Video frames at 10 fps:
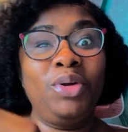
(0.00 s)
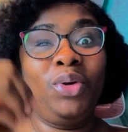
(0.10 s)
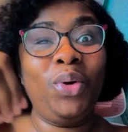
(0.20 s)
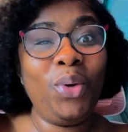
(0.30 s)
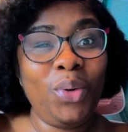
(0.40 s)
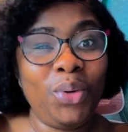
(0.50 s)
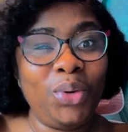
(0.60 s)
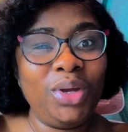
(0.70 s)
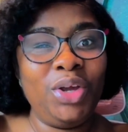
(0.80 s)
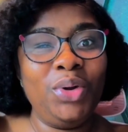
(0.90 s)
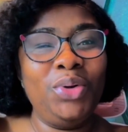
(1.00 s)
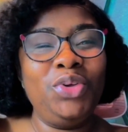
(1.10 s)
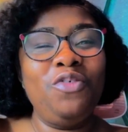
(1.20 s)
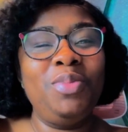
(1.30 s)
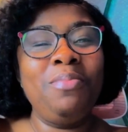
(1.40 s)
go,
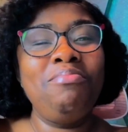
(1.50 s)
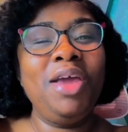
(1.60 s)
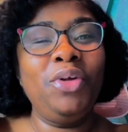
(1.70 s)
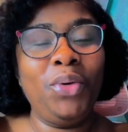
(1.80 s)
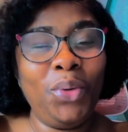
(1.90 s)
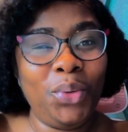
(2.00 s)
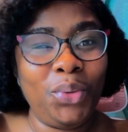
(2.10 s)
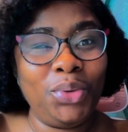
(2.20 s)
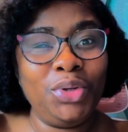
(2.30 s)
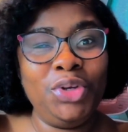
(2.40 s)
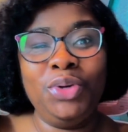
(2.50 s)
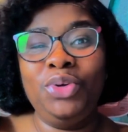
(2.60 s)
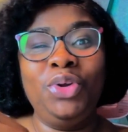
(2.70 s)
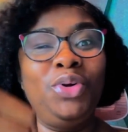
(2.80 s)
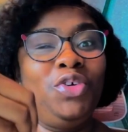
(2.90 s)
you've been made whole,
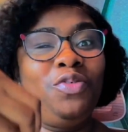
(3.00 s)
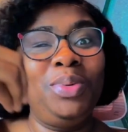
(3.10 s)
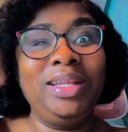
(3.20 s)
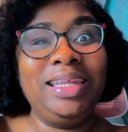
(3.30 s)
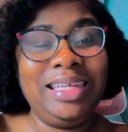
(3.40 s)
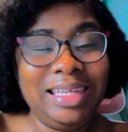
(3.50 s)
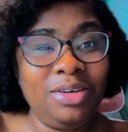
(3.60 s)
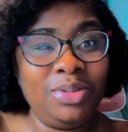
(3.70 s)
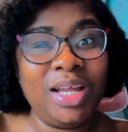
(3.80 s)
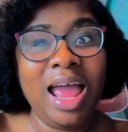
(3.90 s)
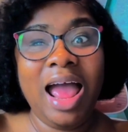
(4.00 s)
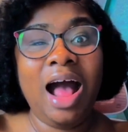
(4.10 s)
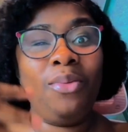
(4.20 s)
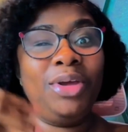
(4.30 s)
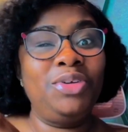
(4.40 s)
you've been healed.
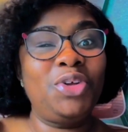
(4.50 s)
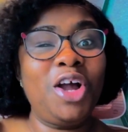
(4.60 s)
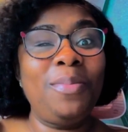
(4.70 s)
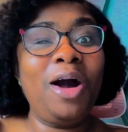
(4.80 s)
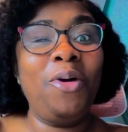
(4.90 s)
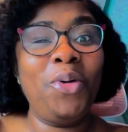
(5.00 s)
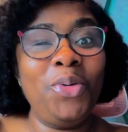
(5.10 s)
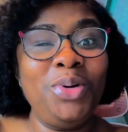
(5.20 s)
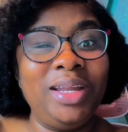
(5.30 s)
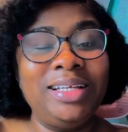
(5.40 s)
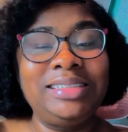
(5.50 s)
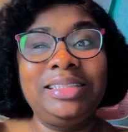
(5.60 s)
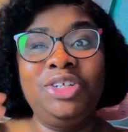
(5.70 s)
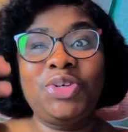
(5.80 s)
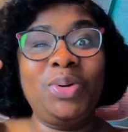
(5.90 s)
And when you talk about
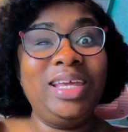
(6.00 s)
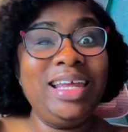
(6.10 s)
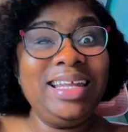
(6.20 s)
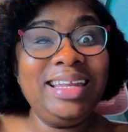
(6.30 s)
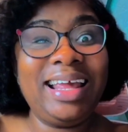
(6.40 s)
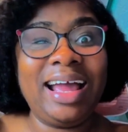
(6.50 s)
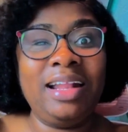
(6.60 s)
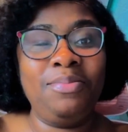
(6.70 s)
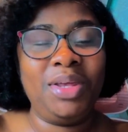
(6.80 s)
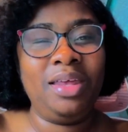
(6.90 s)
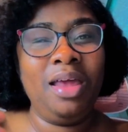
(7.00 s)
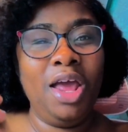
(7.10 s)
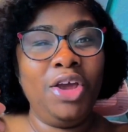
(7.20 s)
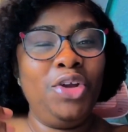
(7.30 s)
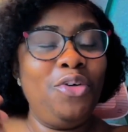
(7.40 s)
wholeness, so healing can be
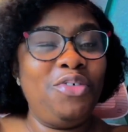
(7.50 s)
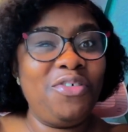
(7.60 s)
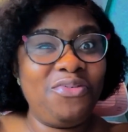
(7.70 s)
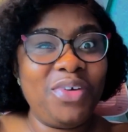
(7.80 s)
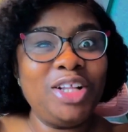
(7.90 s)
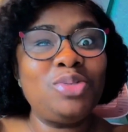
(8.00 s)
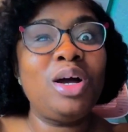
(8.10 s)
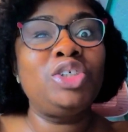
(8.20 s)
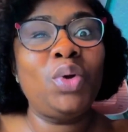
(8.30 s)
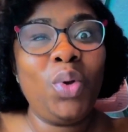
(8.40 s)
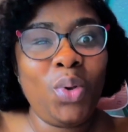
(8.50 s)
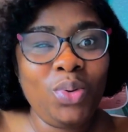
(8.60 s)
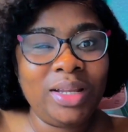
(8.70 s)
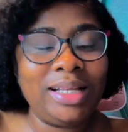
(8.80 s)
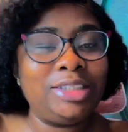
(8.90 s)
referred to as
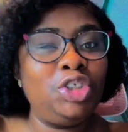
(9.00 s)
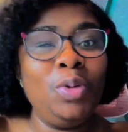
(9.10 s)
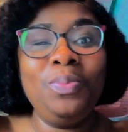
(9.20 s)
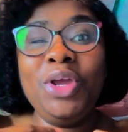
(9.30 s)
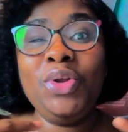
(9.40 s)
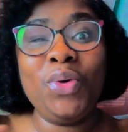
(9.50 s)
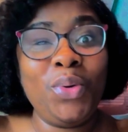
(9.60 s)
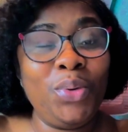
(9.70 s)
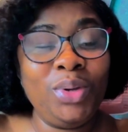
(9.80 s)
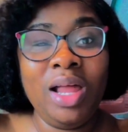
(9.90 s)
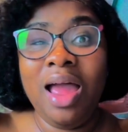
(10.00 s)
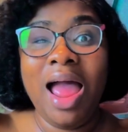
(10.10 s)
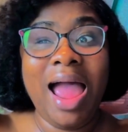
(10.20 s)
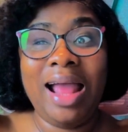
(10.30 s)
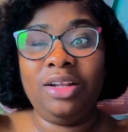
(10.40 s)
wholeness, you being whole.
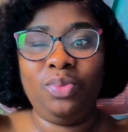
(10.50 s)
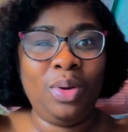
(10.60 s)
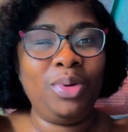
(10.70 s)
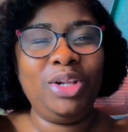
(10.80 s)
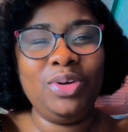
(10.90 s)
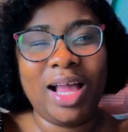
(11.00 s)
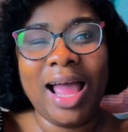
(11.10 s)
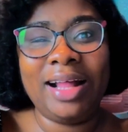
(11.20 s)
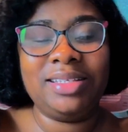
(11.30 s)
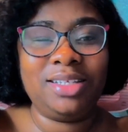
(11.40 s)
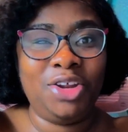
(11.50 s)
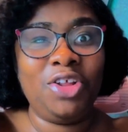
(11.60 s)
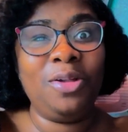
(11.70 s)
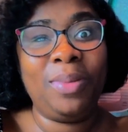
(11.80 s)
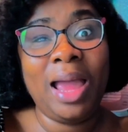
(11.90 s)
And when we look at
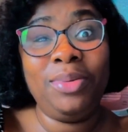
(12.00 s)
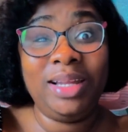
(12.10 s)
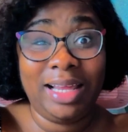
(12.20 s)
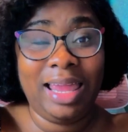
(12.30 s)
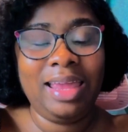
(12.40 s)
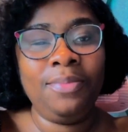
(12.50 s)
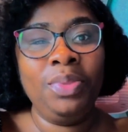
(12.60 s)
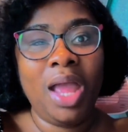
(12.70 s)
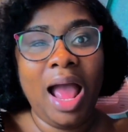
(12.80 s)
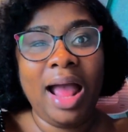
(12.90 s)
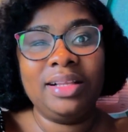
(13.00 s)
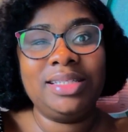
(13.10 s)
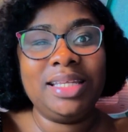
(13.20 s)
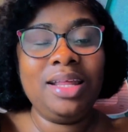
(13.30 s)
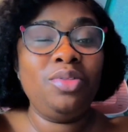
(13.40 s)
the Bible again and
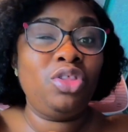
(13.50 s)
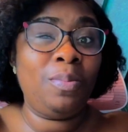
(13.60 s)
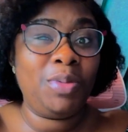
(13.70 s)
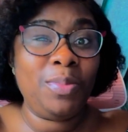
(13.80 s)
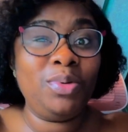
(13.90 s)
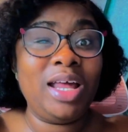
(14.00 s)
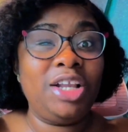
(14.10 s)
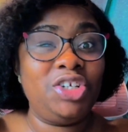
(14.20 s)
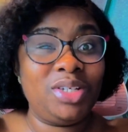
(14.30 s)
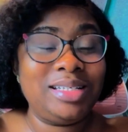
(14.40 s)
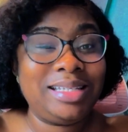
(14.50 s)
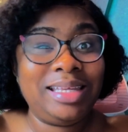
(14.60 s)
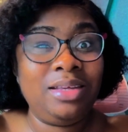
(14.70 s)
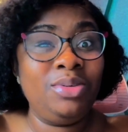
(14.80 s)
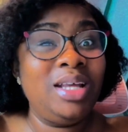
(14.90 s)
see the people that Jesus
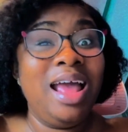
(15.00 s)
healed,